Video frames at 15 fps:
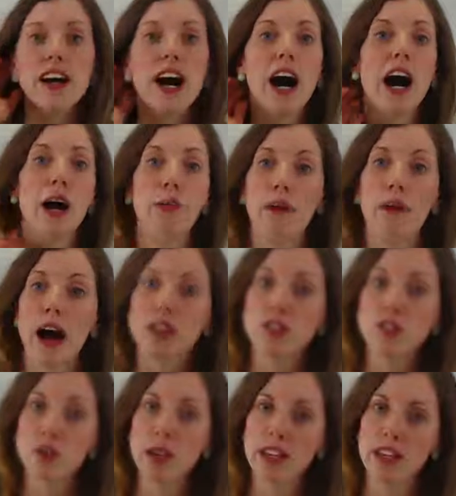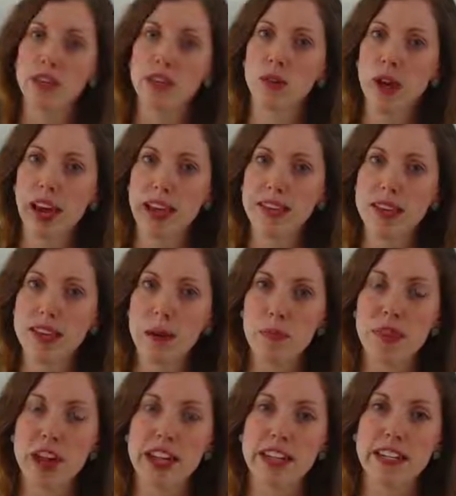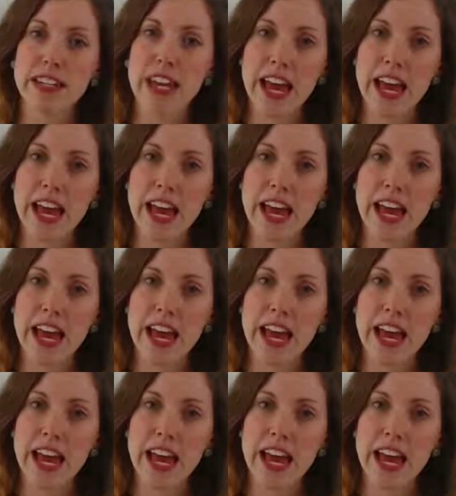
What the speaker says: I do want to give you a heads up that in